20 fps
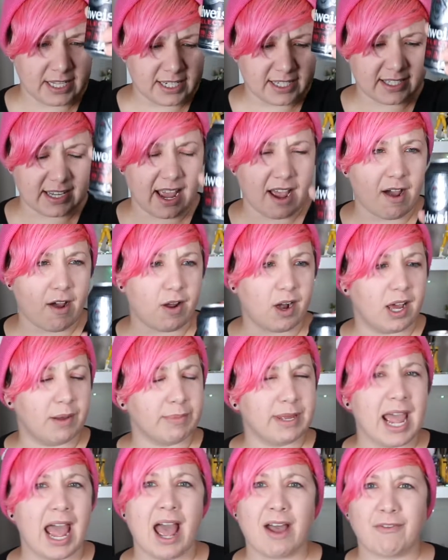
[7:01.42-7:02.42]
this out on
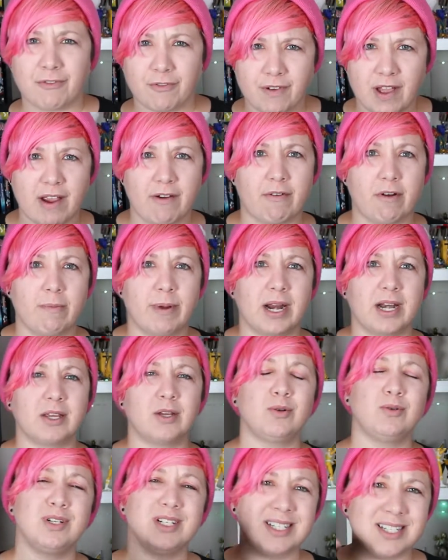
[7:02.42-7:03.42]
behalf of everybody
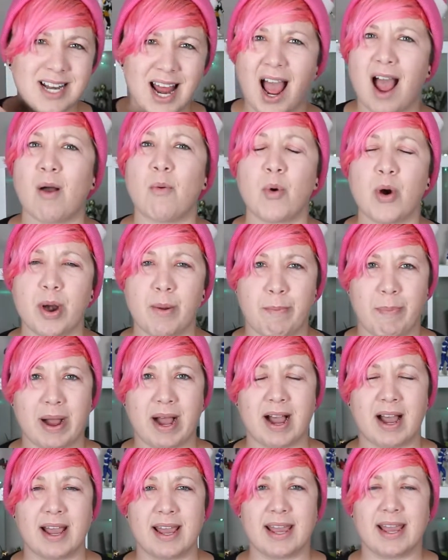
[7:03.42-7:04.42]
who does not want to
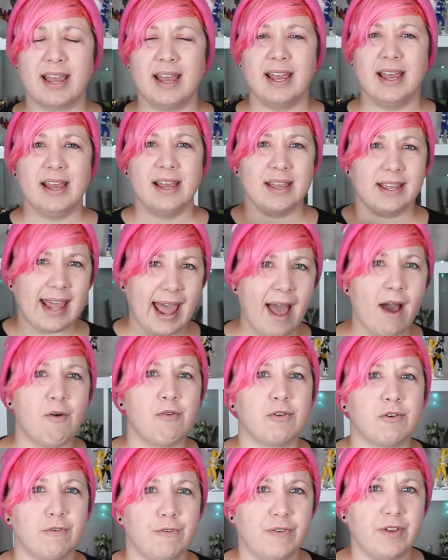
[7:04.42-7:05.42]
buy
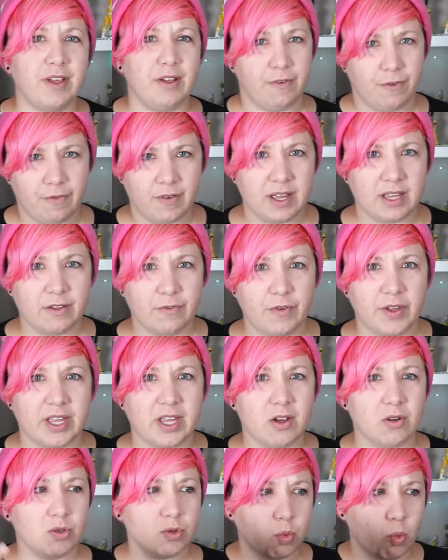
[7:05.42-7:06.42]
counterfeit fake
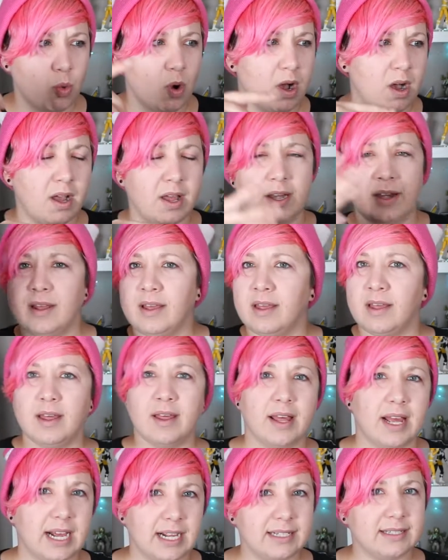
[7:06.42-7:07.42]
figures. 1,
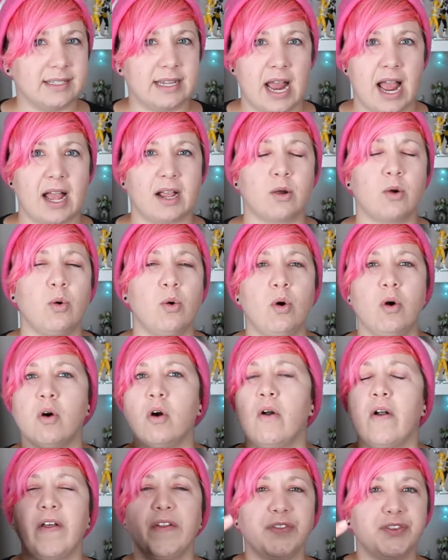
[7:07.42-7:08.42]
not
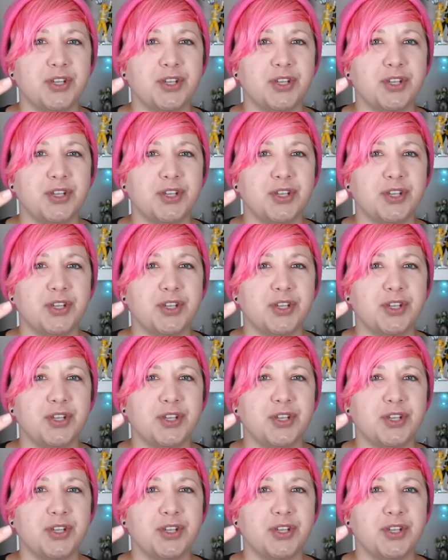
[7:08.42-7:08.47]
cool.